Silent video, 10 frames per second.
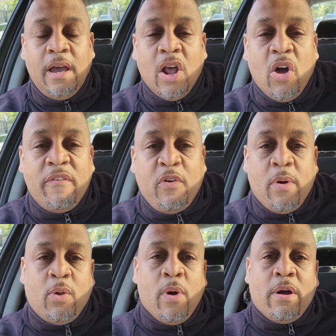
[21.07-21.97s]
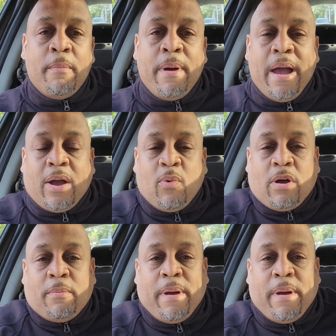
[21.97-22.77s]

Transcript: Hello everyone, welcome back, welcome